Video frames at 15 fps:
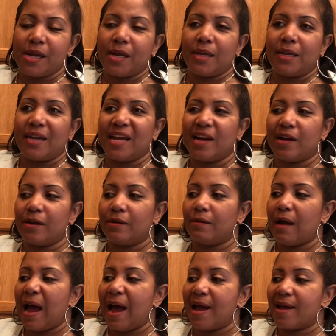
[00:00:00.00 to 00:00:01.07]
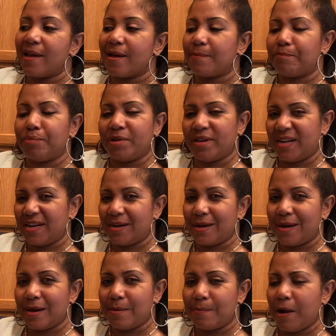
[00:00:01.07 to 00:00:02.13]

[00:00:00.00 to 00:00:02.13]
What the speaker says: Now, I had put it up,